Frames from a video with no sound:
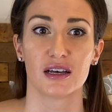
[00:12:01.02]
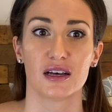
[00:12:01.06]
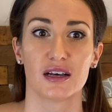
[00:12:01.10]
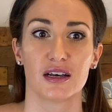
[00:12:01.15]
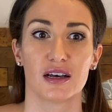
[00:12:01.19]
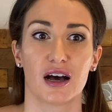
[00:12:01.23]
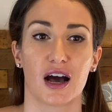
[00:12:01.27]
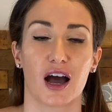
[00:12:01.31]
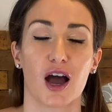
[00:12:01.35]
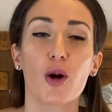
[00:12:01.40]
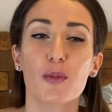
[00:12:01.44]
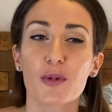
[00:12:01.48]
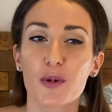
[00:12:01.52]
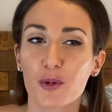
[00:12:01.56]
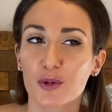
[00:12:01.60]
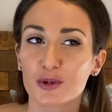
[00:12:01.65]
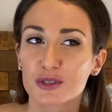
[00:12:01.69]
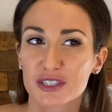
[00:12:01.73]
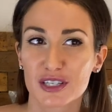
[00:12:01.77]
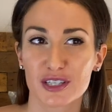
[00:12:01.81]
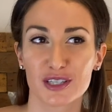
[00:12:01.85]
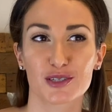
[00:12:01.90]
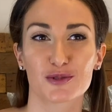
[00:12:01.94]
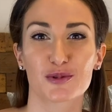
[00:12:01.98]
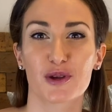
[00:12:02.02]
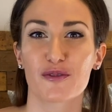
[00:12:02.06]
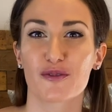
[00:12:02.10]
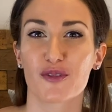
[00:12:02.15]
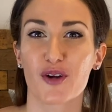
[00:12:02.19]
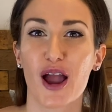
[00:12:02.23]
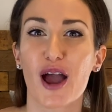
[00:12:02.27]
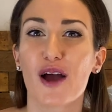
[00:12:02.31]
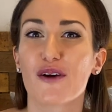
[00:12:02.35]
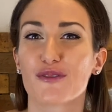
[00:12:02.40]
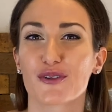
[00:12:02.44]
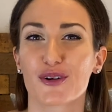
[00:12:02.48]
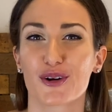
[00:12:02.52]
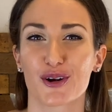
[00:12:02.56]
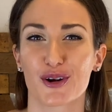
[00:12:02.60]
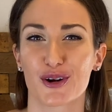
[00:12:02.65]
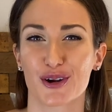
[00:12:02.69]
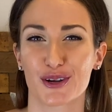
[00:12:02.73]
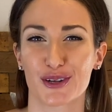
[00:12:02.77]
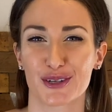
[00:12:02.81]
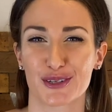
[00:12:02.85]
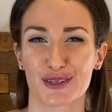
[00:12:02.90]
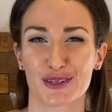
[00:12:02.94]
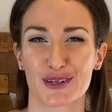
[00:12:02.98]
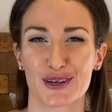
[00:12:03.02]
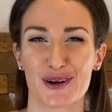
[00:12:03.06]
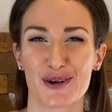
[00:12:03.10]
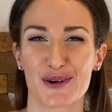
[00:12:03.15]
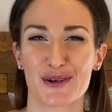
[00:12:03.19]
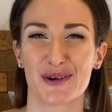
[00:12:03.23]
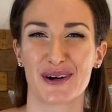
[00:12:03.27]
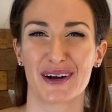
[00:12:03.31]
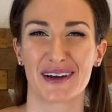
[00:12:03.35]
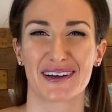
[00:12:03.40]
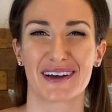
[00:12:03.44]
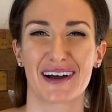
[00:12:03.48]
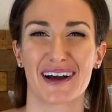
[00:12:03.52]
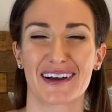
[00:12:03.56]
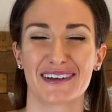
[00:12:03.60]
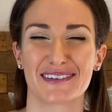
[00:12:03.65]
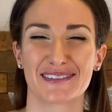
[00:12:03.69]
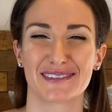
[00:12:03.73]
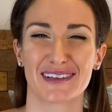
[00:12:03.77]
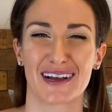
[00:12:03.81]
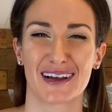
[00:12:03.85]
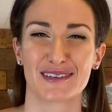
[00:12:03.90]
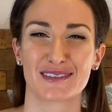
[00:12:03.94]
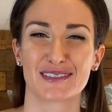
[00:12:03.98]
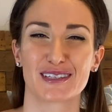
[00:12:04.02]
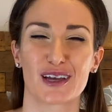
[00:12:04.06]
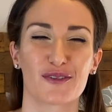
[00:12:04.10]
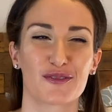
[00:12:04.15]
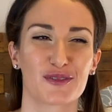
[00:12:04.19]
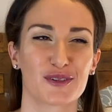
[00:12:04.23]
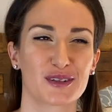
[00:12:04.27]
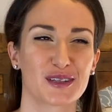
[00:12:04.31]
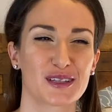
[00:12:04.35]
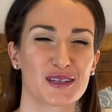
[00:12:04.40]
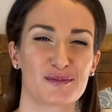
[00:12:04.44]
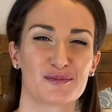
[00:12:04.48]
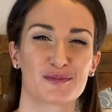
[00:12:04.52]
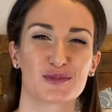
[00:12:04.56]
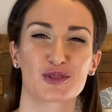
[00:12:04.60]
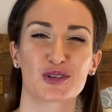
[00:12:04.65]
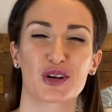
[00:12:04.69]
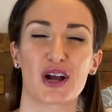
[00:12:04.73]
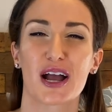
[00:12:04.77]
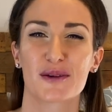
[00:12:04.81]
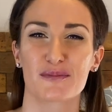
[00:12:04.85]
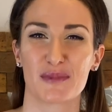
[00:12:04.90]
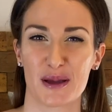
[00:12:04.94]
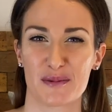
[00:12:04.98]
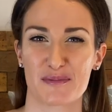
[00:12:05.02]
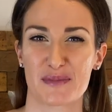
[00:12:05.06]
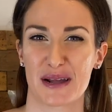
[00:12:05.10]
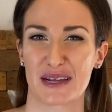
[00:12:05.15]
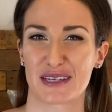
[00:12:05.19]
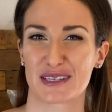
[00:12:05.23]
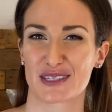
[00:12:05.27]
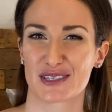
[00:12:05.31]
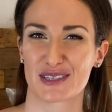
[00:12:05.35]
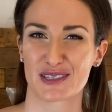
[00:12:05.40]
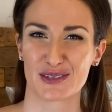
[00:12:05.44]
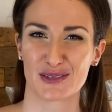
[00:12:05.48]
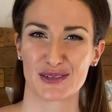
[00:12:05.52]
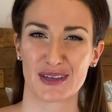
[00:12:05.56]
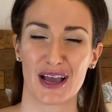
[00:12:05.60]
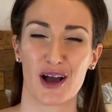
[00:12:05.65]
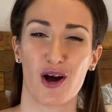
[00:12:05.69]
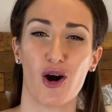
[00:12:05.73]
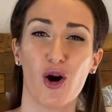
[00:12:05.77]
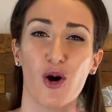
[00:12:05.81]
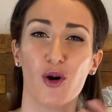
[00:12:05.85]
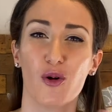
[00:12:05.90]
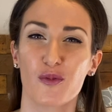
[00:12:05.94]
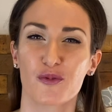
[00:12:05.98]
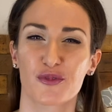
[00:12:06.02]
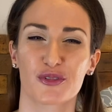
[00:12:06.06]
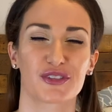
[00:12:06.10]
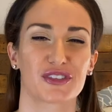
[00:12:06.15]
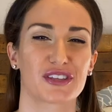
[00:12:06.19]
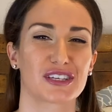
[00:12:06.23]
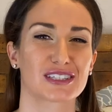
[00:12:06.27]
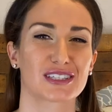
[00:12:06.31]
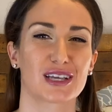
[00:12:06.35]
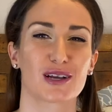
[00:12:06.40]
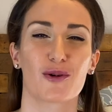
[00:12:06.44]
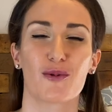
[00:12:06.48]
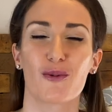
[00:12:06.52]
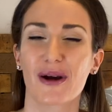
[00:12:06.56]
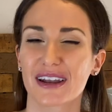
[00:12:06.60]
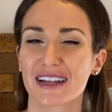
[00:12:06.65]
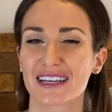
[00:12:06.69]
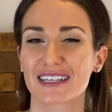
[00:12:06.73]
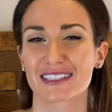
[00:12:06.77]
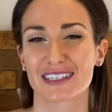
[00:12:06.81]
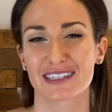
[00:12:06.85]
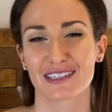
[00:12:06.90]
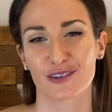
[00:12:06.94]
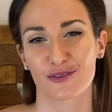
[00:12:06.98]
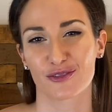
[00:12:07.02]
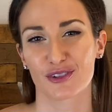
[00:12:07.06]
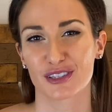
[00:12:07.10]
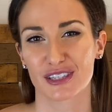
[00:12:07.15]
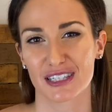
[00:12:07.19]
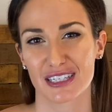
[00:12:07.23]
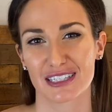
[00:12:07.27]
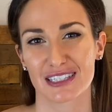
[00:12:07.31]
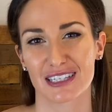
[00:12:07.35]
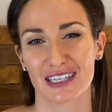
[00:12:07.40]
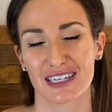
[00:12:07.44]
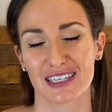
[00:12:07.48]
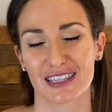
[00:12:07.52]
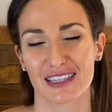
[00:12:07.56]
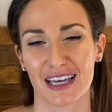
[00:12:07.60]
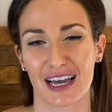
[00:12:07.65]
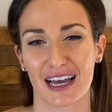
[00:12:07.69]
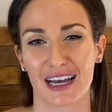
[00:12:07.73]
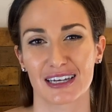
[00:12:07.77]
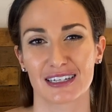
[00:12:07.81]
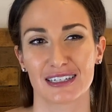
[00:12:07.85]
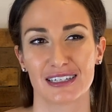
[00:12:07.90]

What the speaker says: I hope it won't stay this way forever, you know. I definitely am trying my best to get home for things like weddings and different things like that.